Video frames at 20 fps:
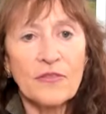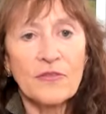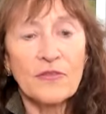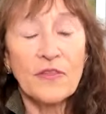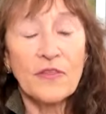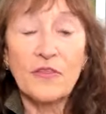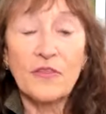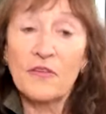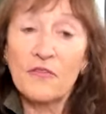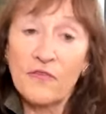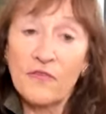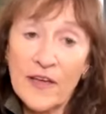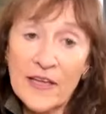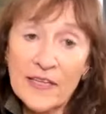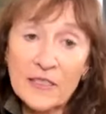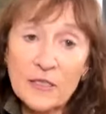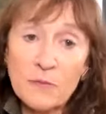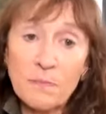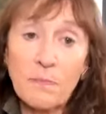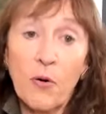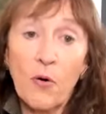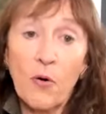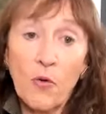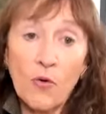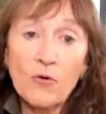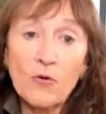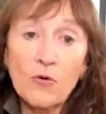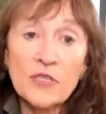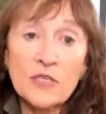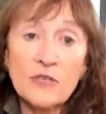that the Fed's
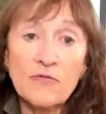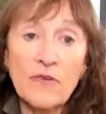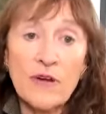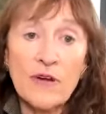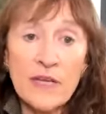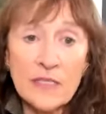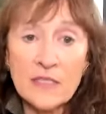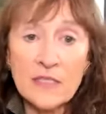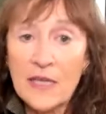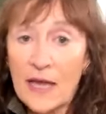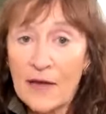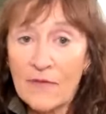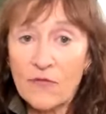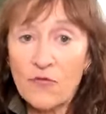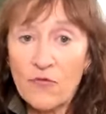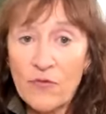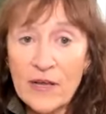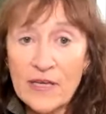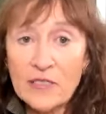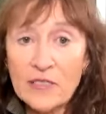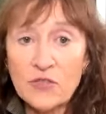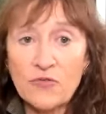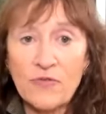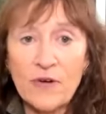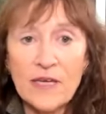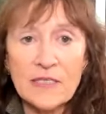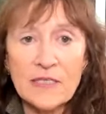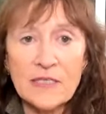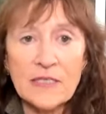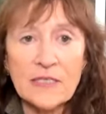pause in rates, they haven't raised
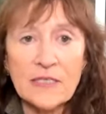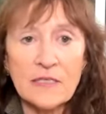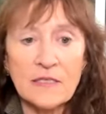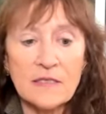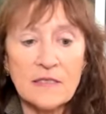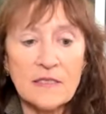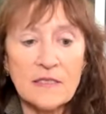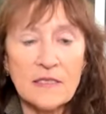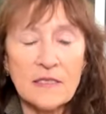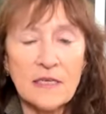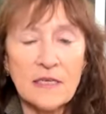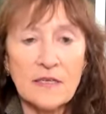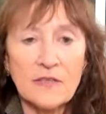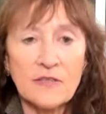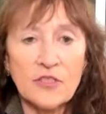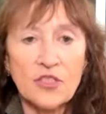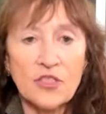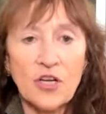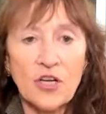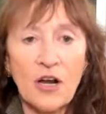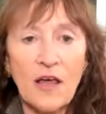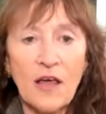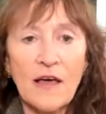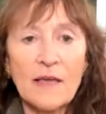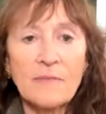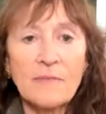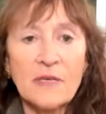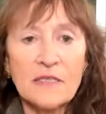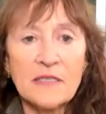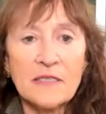rates since uh, the
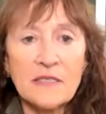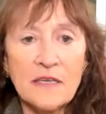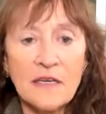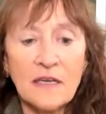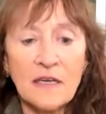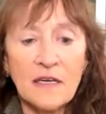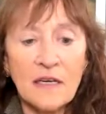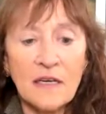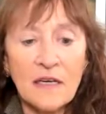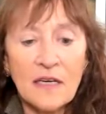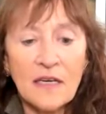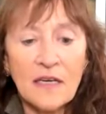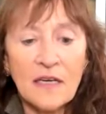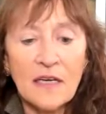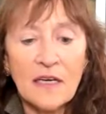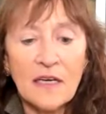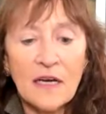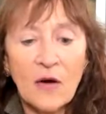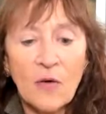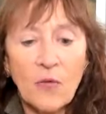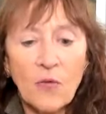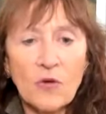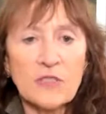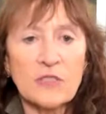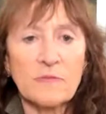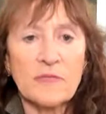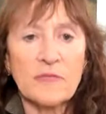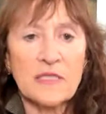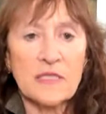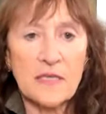July meeting,
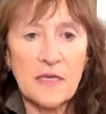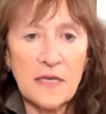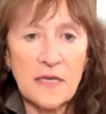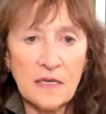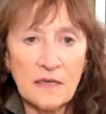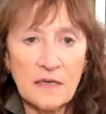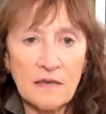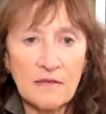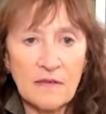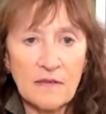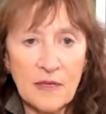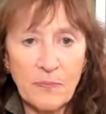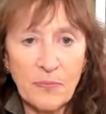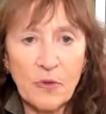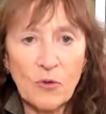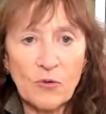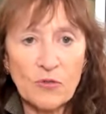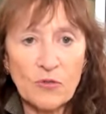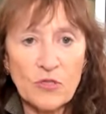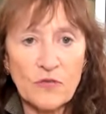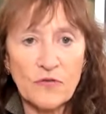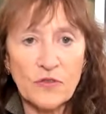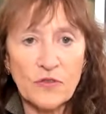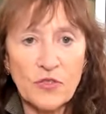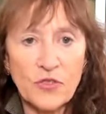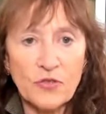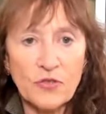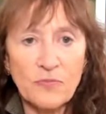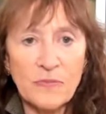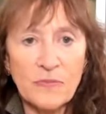was a mistake. They paused for
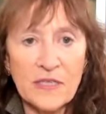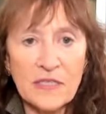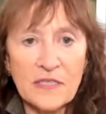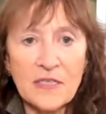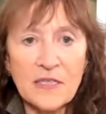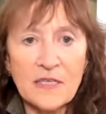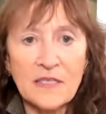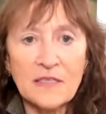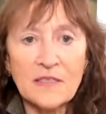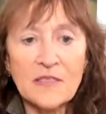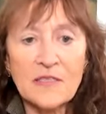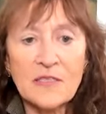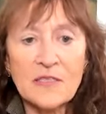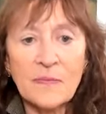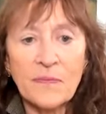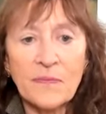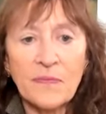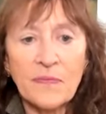two meetings